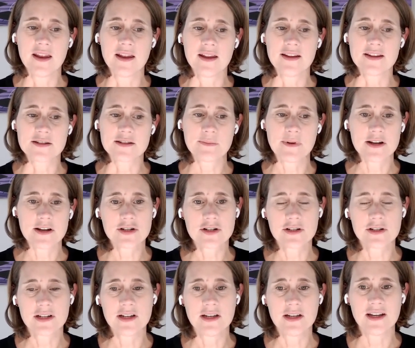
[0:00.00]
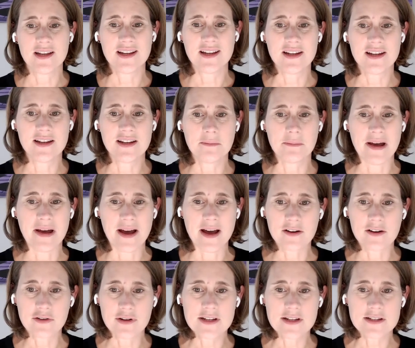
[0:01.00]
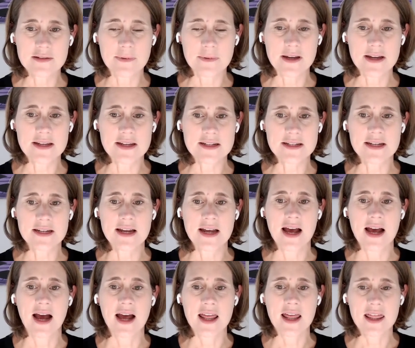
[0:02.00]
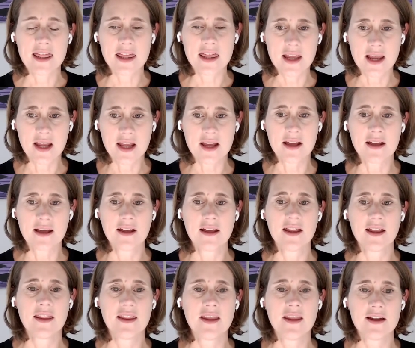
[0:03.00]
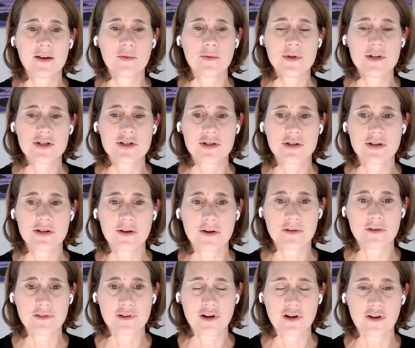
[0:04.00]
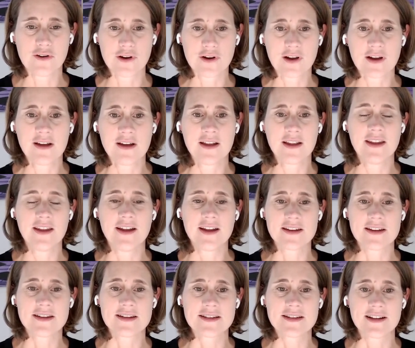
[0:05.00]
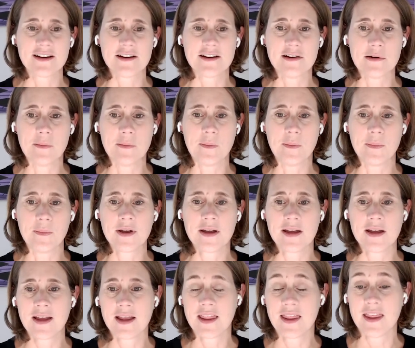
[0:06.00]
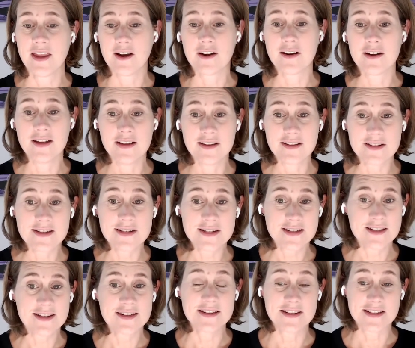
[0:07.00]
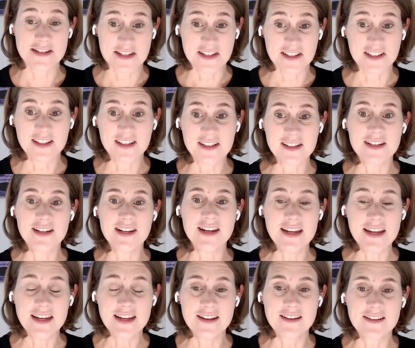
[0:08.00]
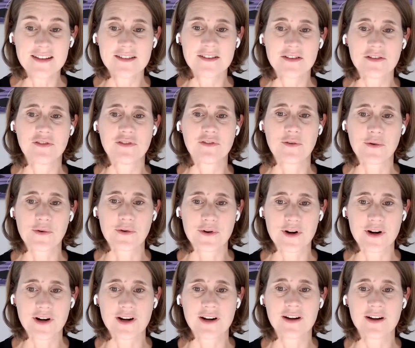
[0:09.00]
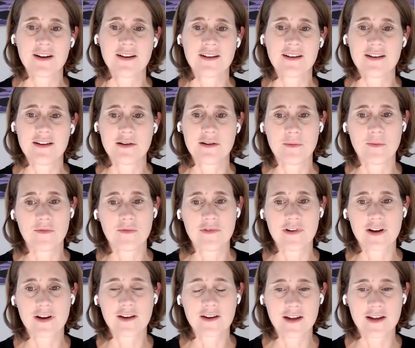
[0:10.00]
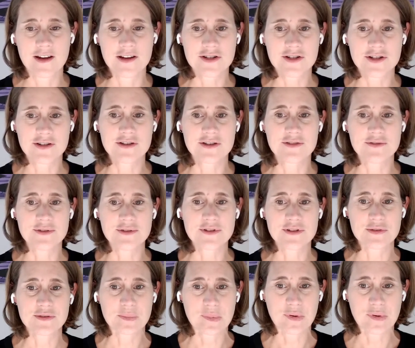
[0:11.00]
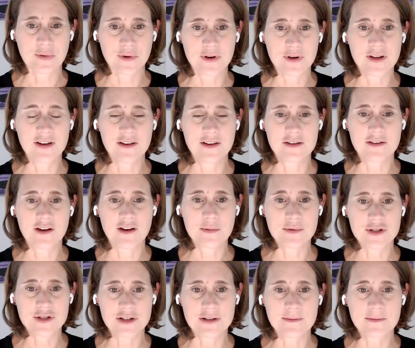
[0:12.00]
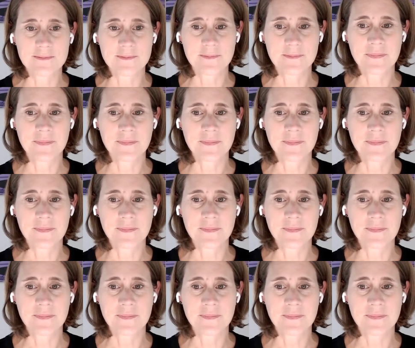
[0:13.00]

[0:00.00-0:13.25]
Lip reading: especially in the battery space, I think that we shouldn't overlook that there is still a need for regulation to support the adoption.